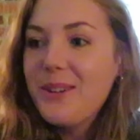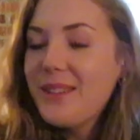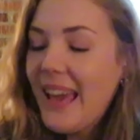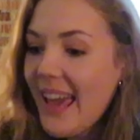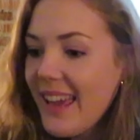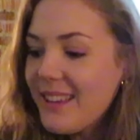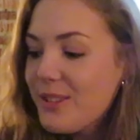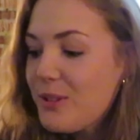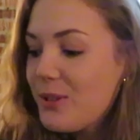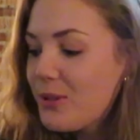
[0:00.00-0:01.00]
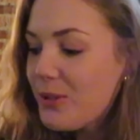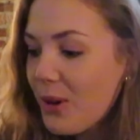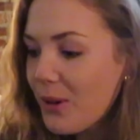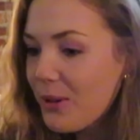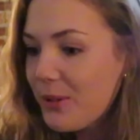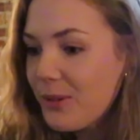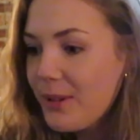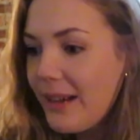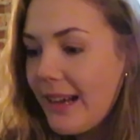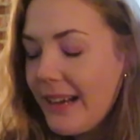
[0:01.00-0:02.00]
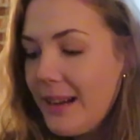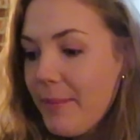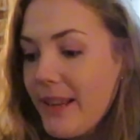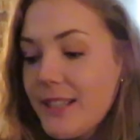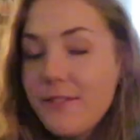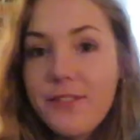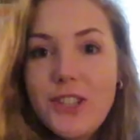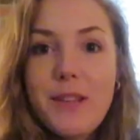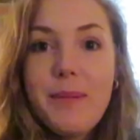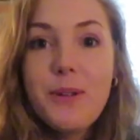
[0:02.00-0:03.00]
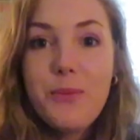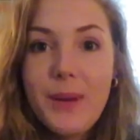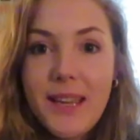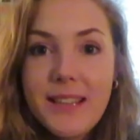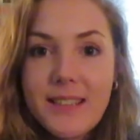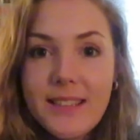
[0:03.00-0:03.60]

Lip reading: Okay, so it has officially been a week